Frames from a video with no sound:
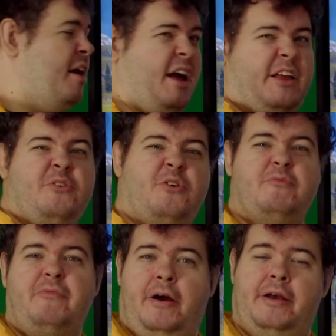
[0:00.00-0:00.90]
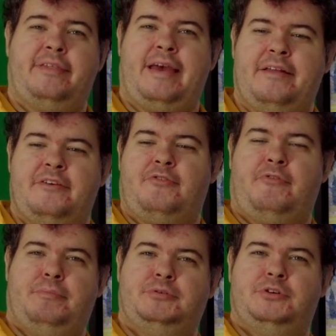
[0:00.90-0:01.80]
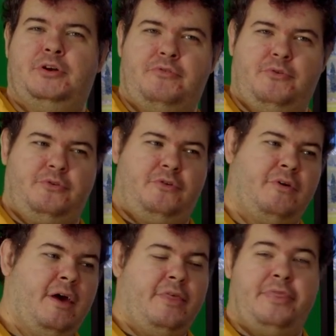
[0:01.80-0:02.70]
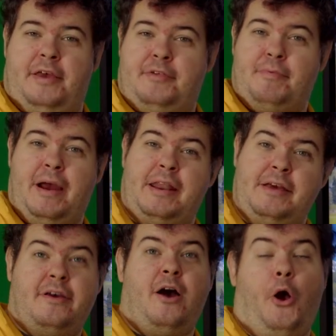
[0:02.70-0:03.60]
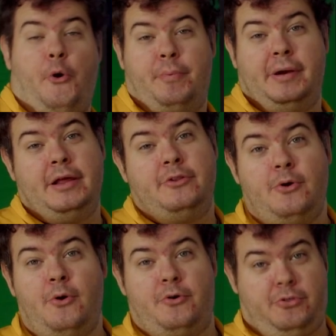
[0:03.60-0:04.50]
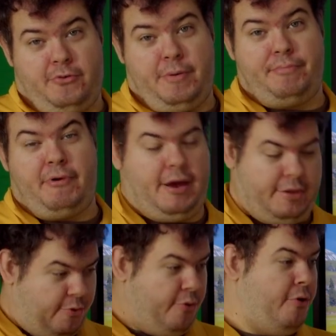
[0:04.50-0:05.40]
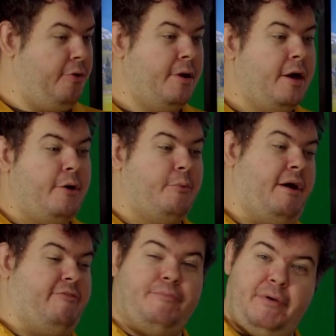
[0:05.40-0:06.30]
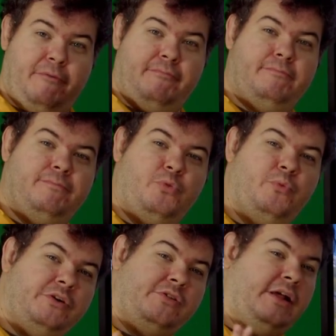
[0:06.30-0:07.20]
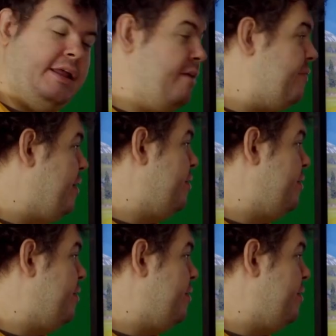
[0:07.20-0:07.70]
and you can write, say, description or sort of, this brain is opening door script brain or whatever, but we're just going to leave it